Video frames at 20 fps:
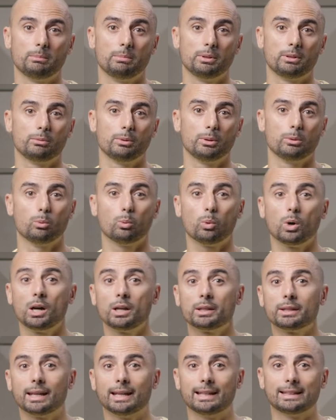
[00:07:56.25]
between
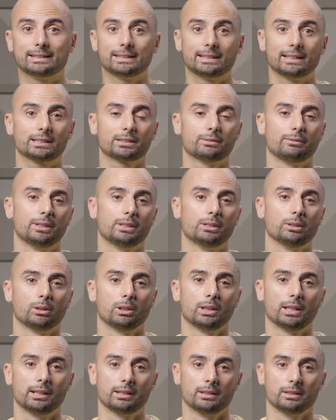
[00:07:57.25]
1 and 6 video
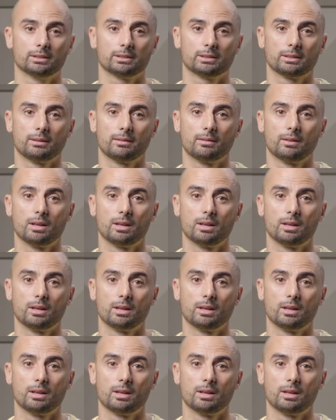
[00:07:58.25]
lines.